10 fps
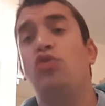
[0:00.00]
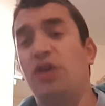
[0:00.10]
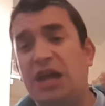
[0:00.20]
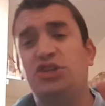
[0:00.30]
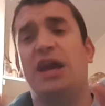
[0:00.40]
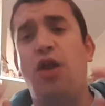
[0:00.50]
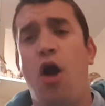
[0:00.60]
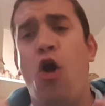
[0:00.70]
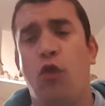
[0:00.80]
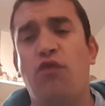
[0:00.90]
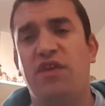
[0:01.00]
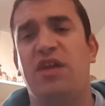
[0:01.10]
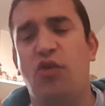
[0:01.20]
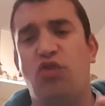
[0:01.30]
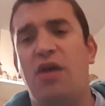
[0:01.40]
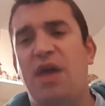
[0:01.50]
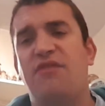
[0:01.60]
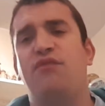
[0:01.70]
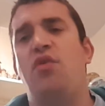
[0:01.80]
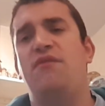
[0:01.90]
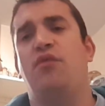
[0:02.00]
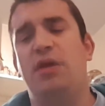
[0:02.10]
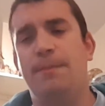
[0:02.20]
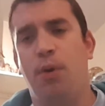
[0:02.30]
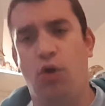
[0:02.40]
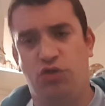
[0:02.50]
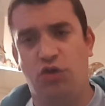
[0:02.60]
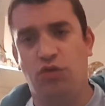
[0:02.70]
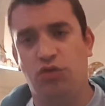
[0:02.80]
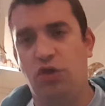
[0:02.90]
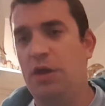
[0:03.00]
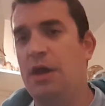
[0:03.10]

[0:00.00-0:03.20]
So get checking all those videos out. That's very, very important.